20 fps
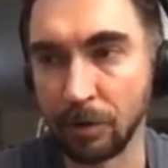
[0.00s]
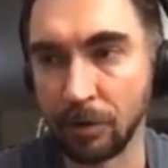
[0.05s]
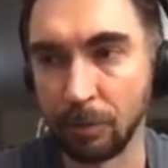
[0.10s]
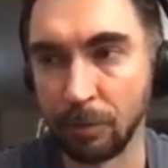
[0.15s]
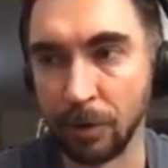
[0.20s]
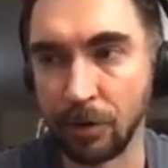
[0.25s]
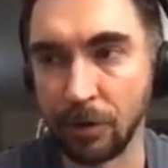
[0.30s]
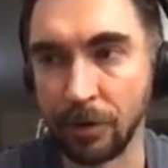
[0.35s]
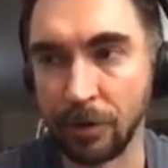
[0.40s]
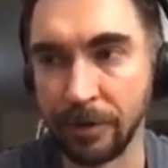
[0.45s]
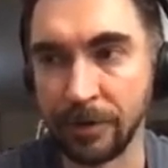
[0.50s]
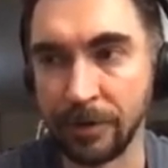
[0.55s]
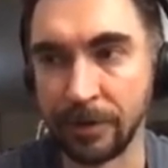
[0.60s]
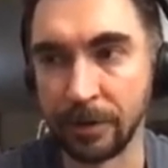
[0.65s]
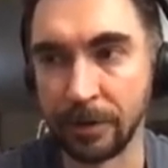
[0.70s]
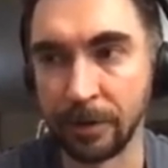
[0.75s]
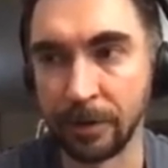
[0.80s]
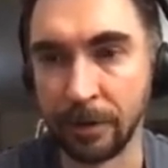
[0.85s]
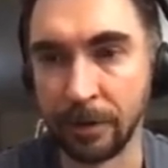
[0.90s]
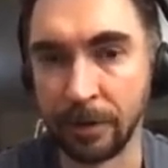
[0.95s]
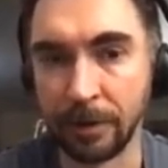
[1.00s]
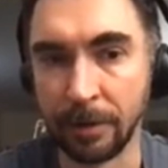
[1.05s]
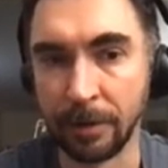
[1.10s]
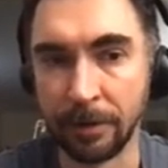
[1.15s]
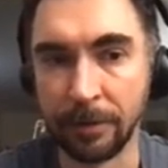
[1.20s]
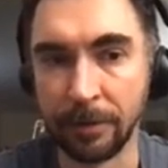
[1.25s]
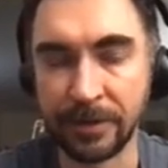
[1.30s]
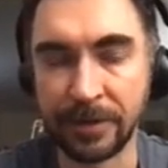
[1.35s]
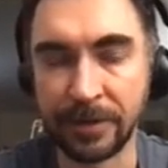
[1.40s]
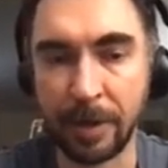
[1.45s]
which is
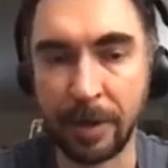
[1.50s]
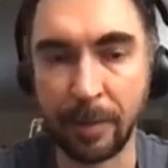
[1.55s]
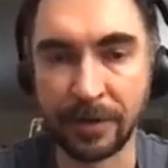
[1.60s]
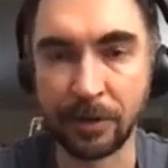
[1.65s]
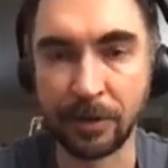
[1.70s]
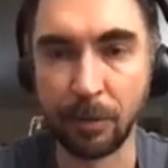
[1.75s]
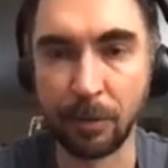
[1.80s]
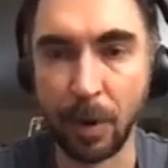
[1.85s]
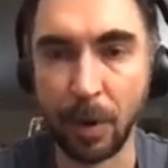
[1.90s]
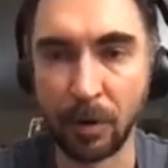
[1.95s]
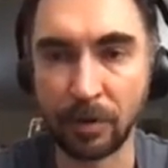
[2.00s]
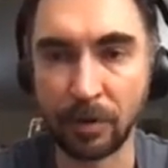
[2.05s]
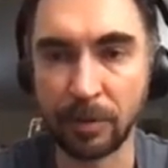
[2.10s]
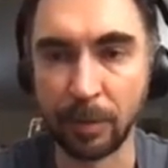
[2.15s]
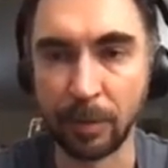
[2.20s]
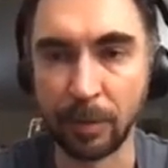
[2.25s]
the same as the box,